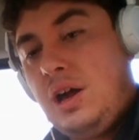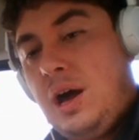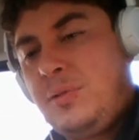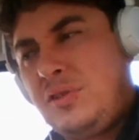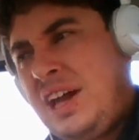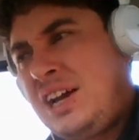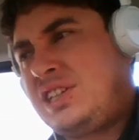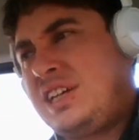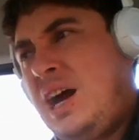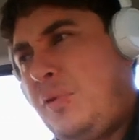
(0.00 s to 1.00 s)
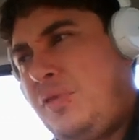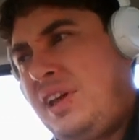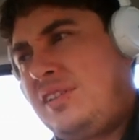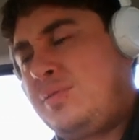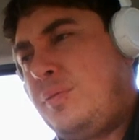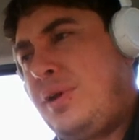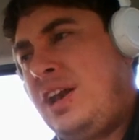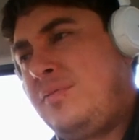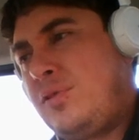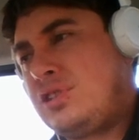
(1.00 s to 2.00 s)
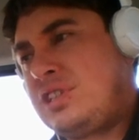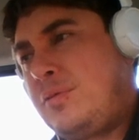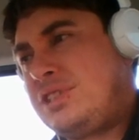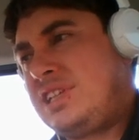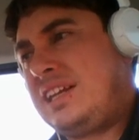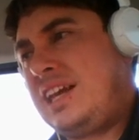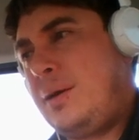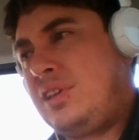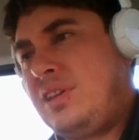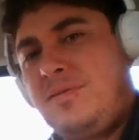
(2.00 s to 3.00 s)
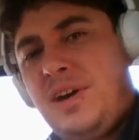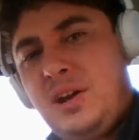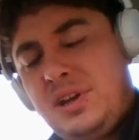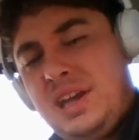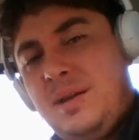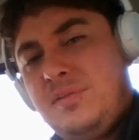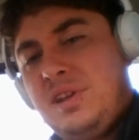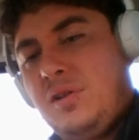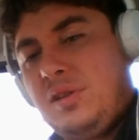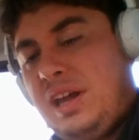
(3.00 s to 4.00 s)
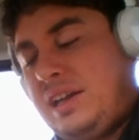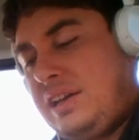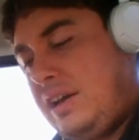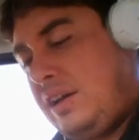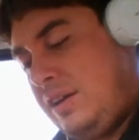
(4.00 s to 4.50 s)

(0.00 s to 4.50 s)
Um, there's actually a couple things from the beta version I wish they'd kept in the final game though, like uh,